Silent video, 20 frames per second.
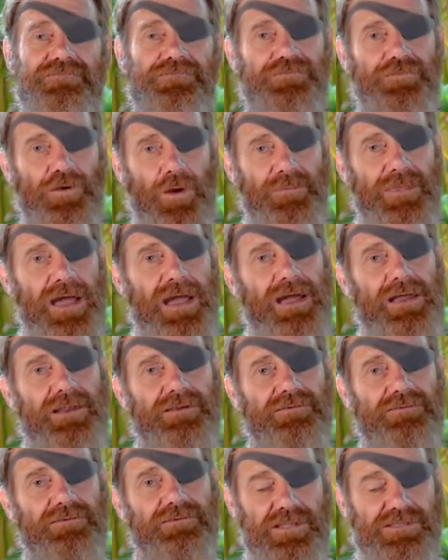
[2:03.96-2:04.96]
from
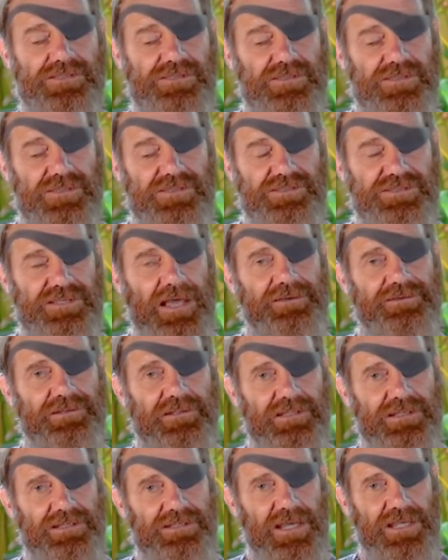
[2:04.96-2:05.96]
that, it's
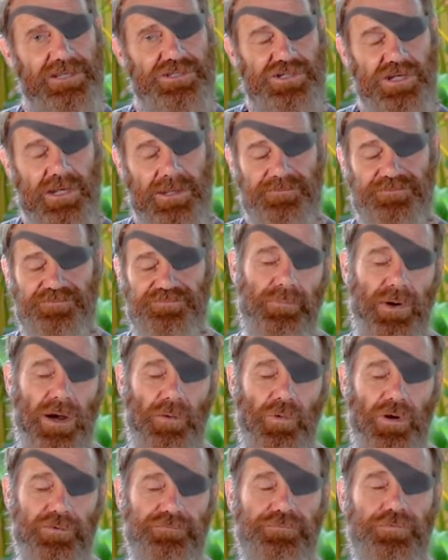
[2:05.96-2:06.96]
subtle in nature,
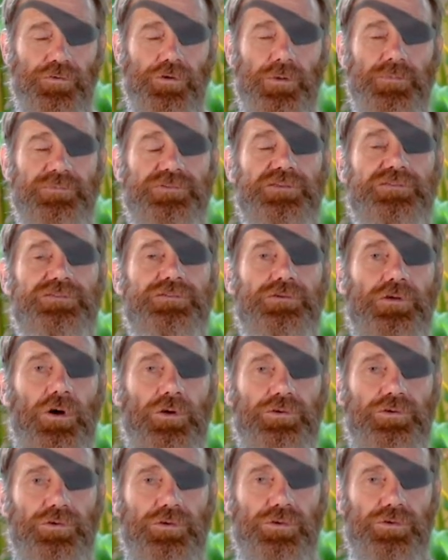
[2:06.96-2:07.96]
but what forms is the
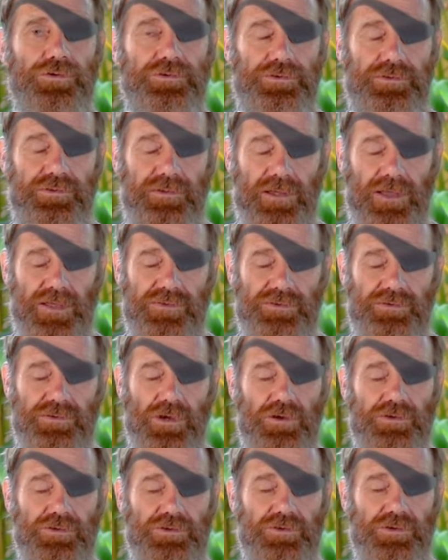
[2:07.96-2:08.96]
notochord. And the
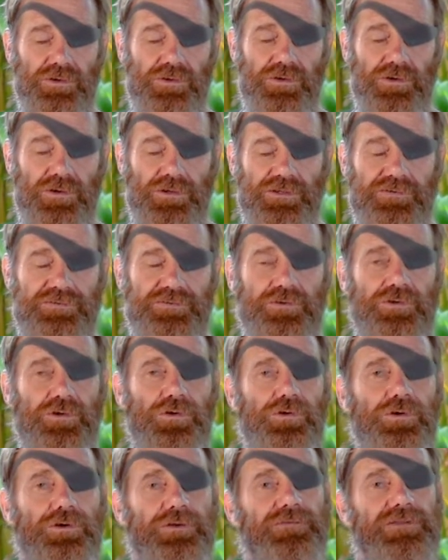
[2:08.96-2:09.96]
notochord is the
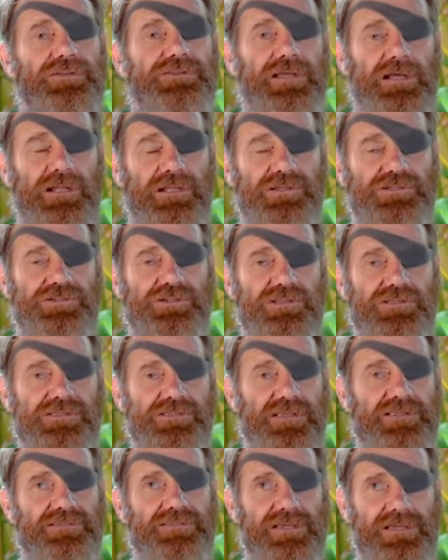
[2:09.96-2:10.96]
cord of
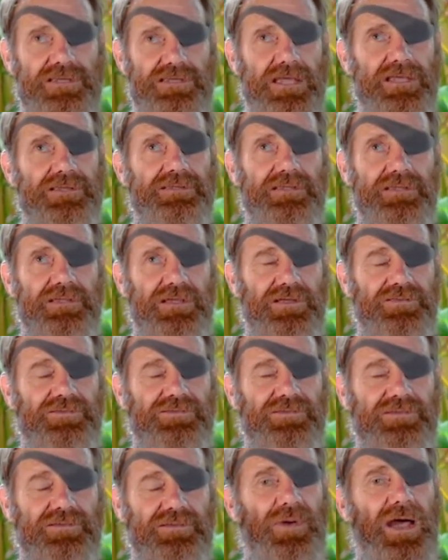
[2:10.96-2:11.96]
intelligence that's connecting
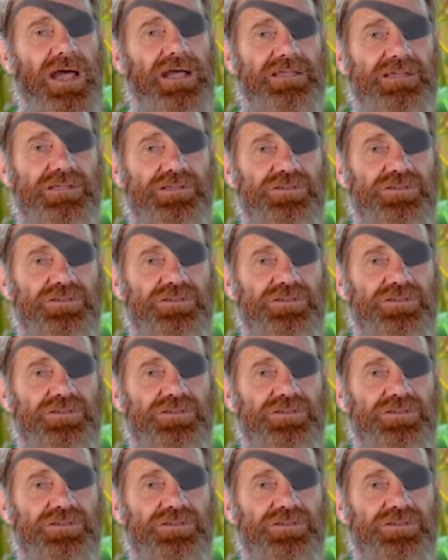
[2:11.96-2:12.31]
us back